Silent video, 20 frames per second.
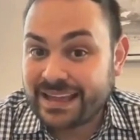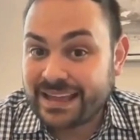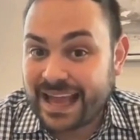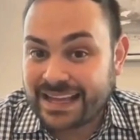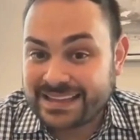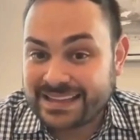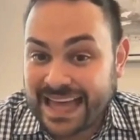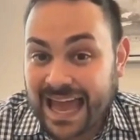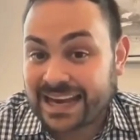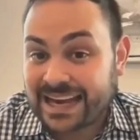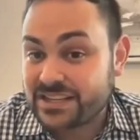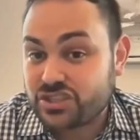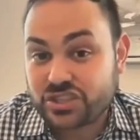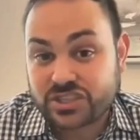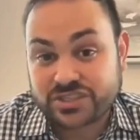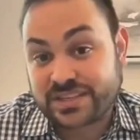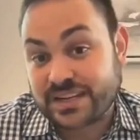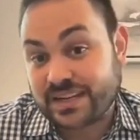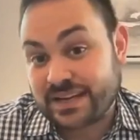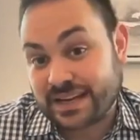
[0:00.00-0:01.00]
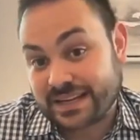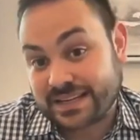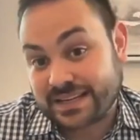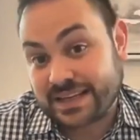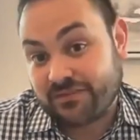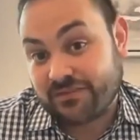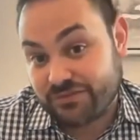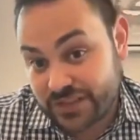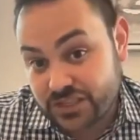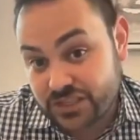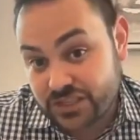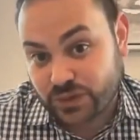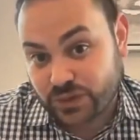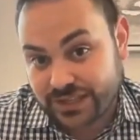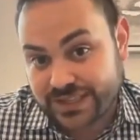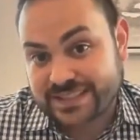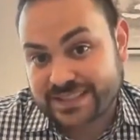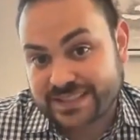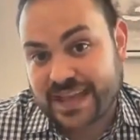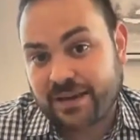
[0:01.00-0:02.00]
that is just a
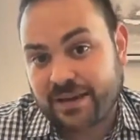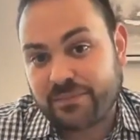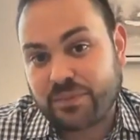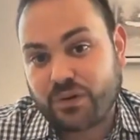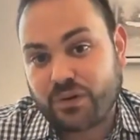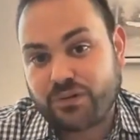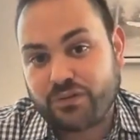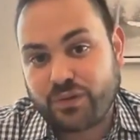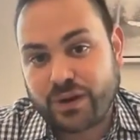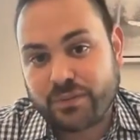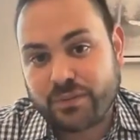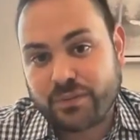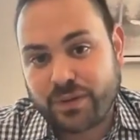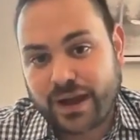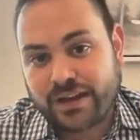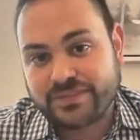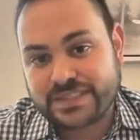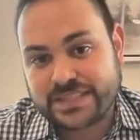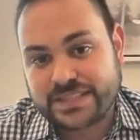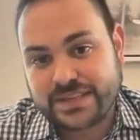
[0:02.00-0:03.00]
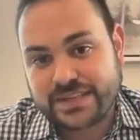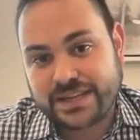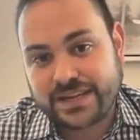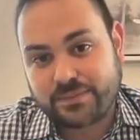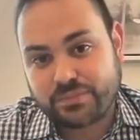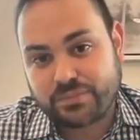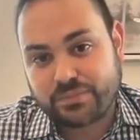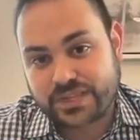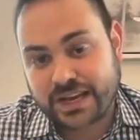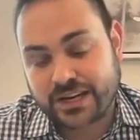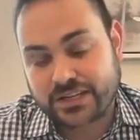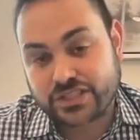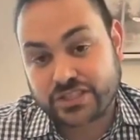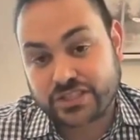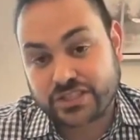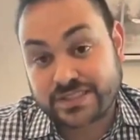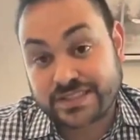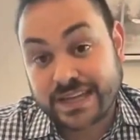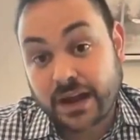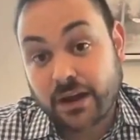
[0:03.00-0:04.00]
visceral example of where privacy and data
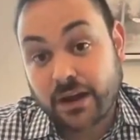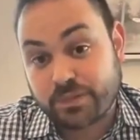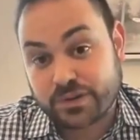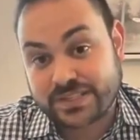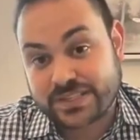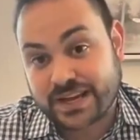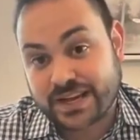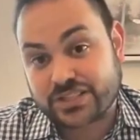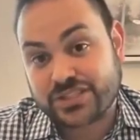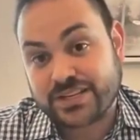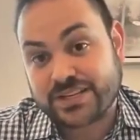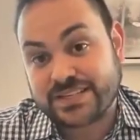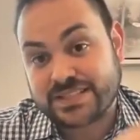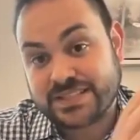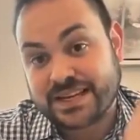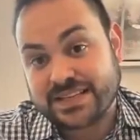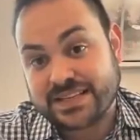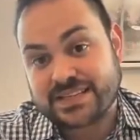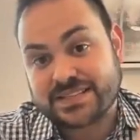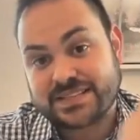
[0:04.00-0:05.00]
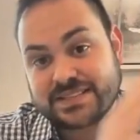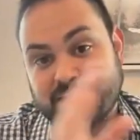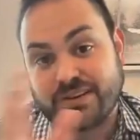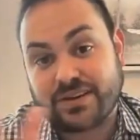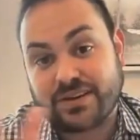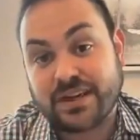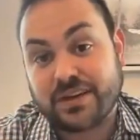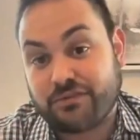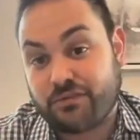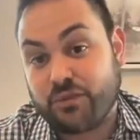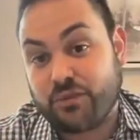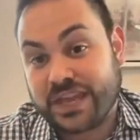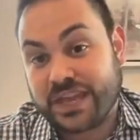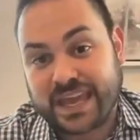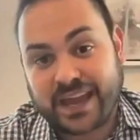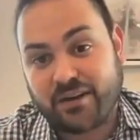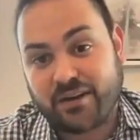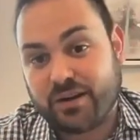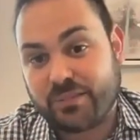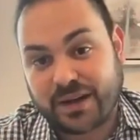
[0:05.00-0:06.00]
protections, their protection is necessary if we
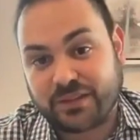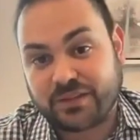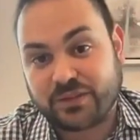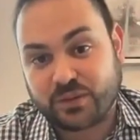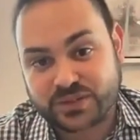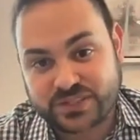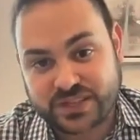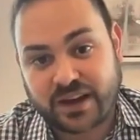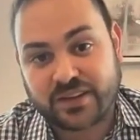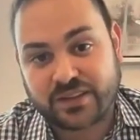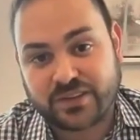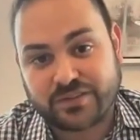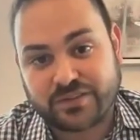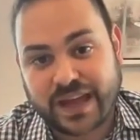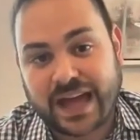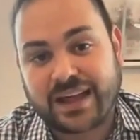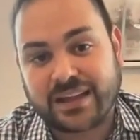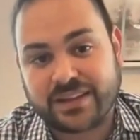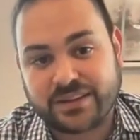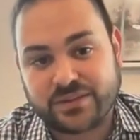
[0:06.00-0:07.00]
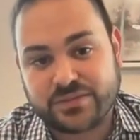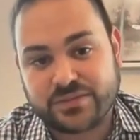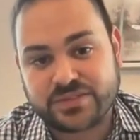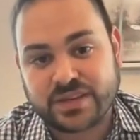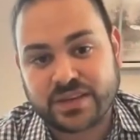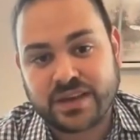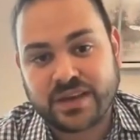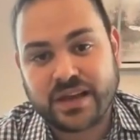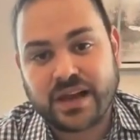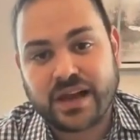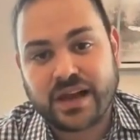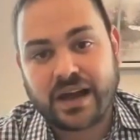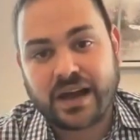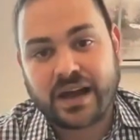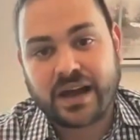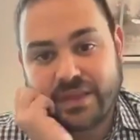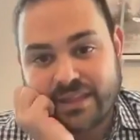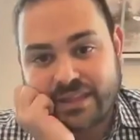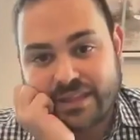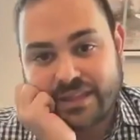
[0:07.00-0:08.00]
care about those other values
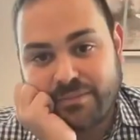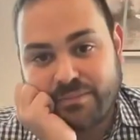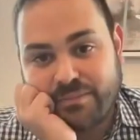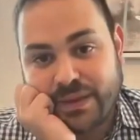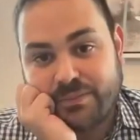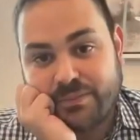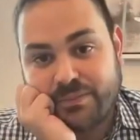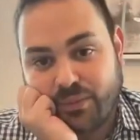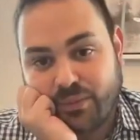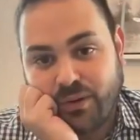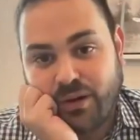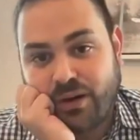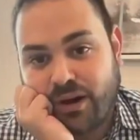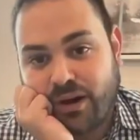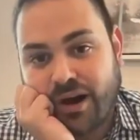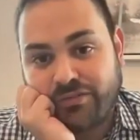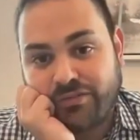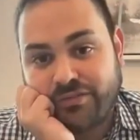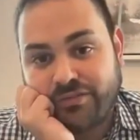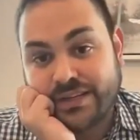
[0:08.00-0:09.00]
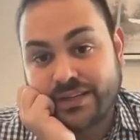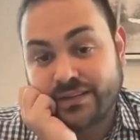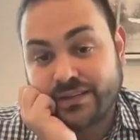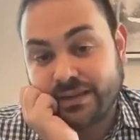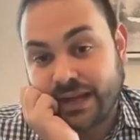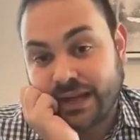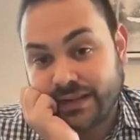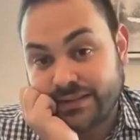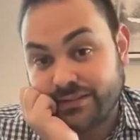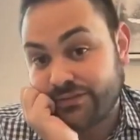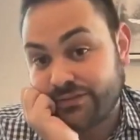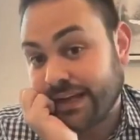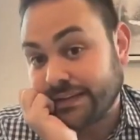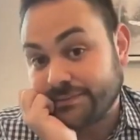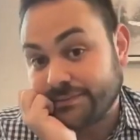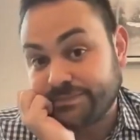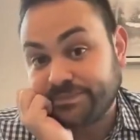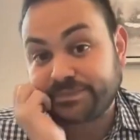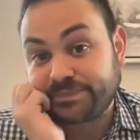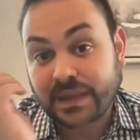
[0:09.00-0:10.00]
that people often
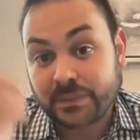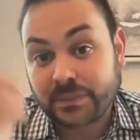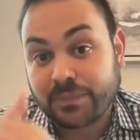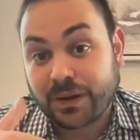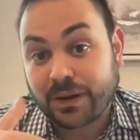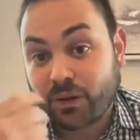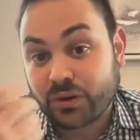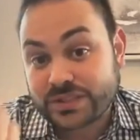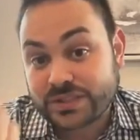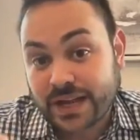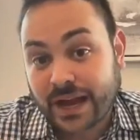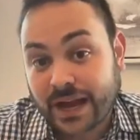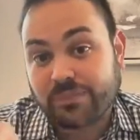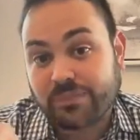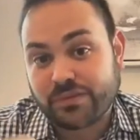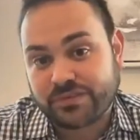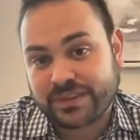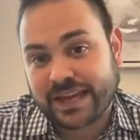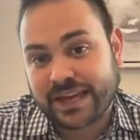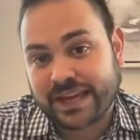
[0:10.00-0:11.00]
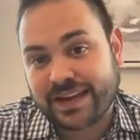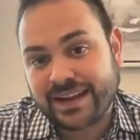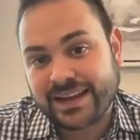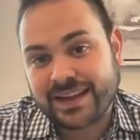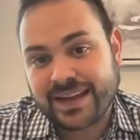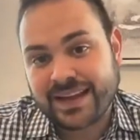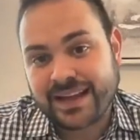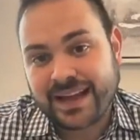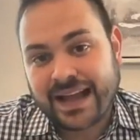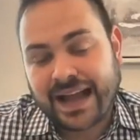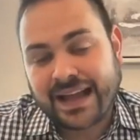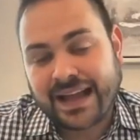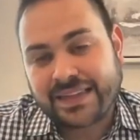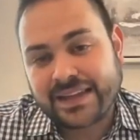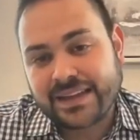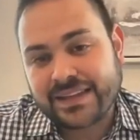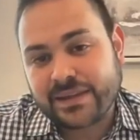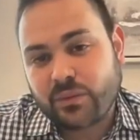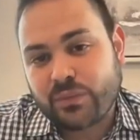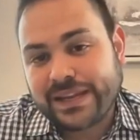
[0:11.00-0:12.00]
defend. But on top of that, I
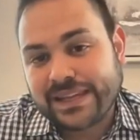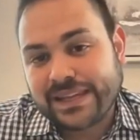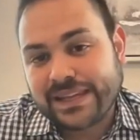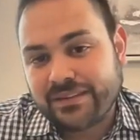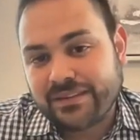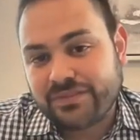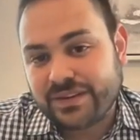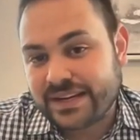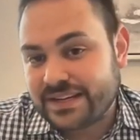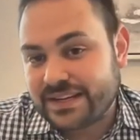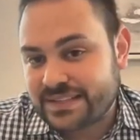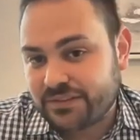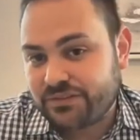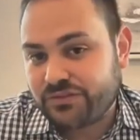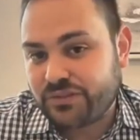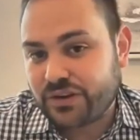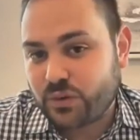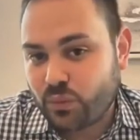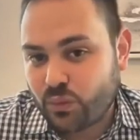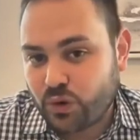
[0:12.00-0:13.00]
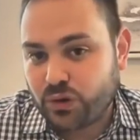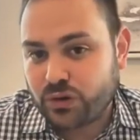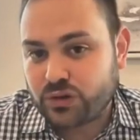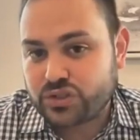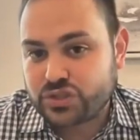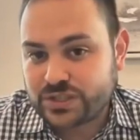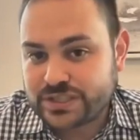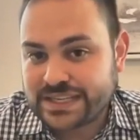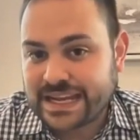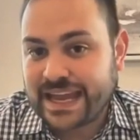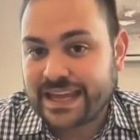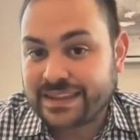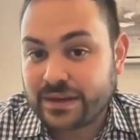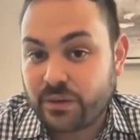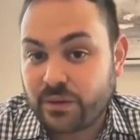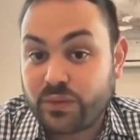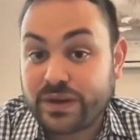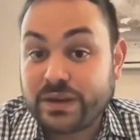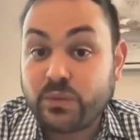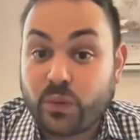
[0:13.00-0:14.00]
think that we live in a different world today
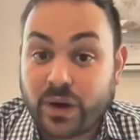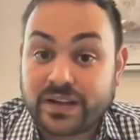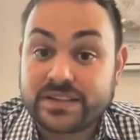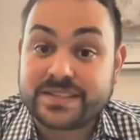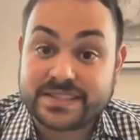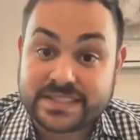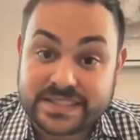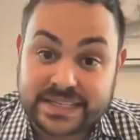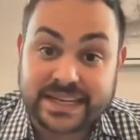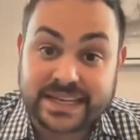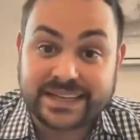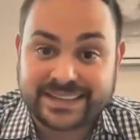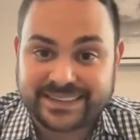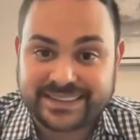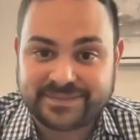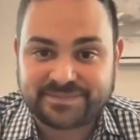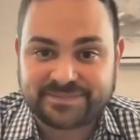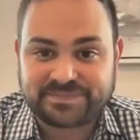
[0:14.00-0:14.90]
than we once did,